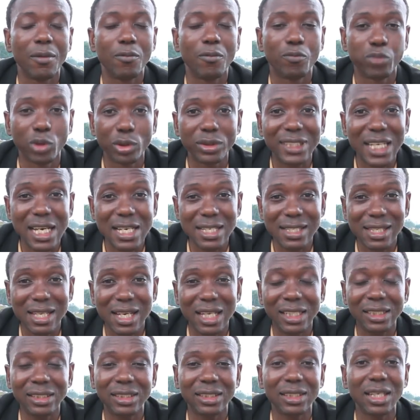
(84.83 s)

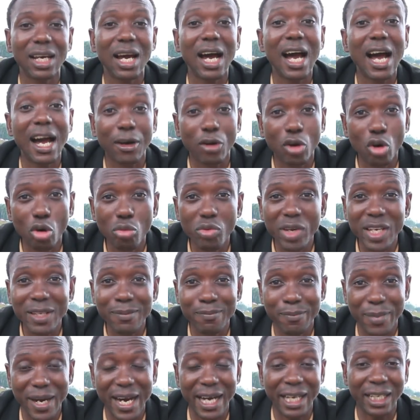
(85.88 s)
Protestants are going
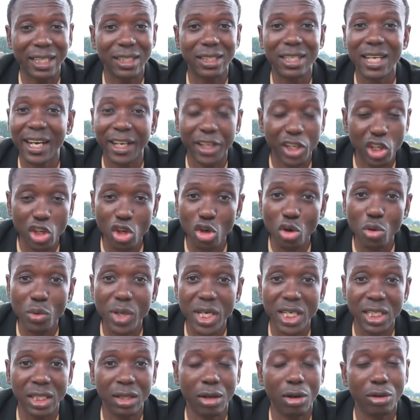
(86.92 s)
back. They are
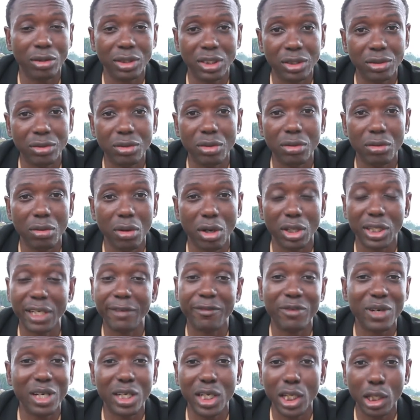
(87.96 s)
queuing on a
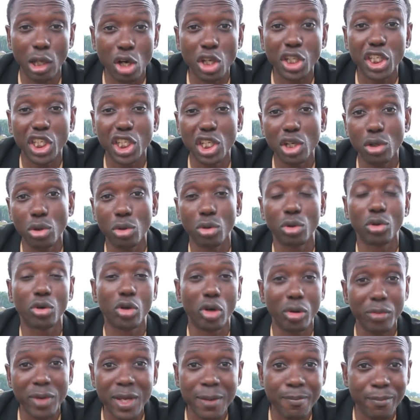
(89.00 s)
very long queue,
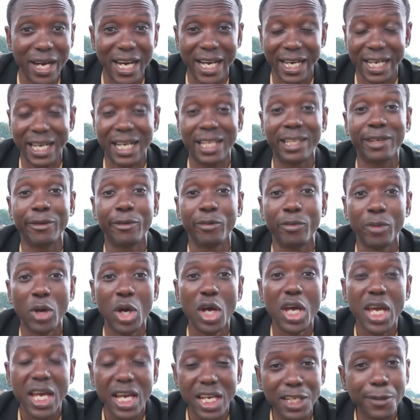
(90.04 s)
going back. And
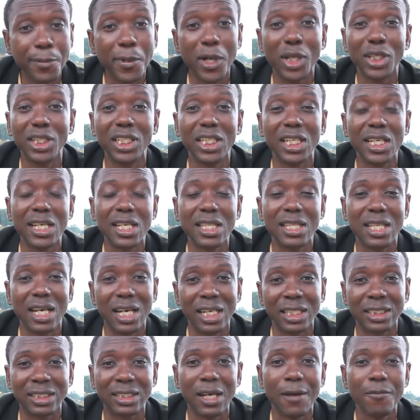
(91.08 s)
anybody
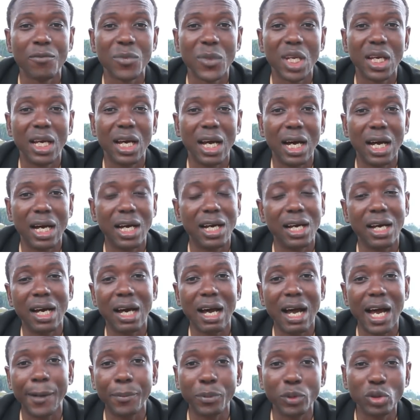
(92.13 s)
that
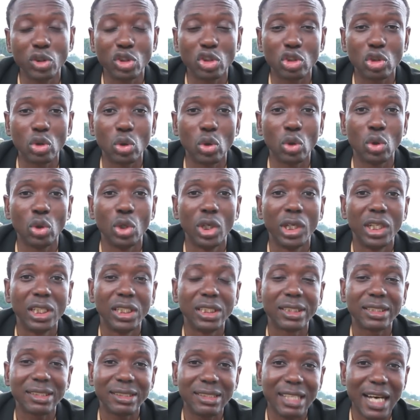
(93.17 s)
happens to
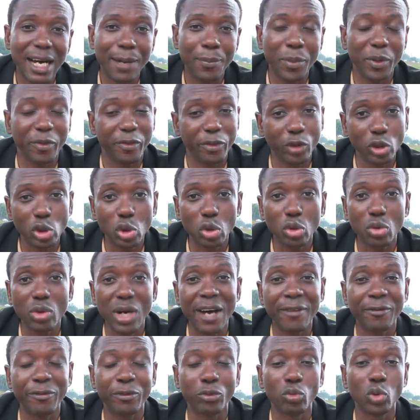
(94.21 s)
snap a
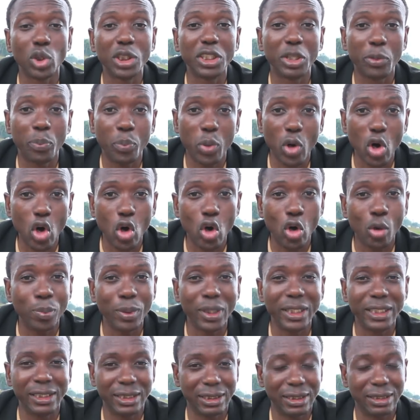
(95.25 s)
photograph with the Pope,
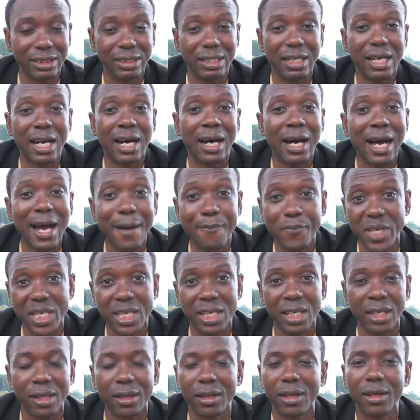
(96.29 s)
they are happy,